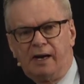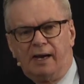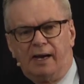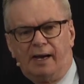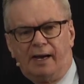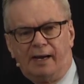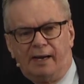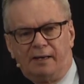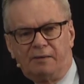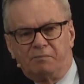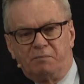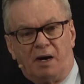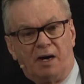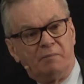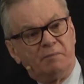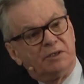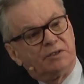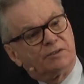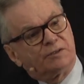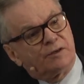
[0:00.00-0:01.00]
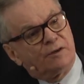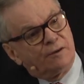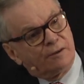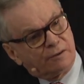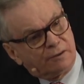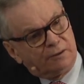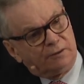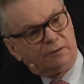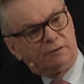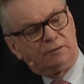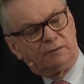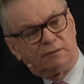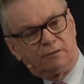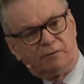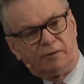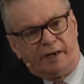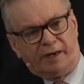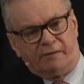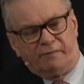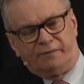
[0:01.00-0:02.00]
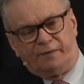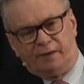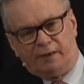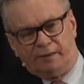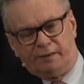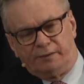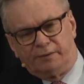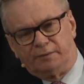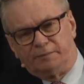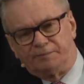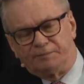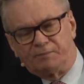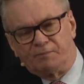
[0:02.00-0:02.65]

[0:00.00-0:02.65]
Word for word: And my maternal grandfather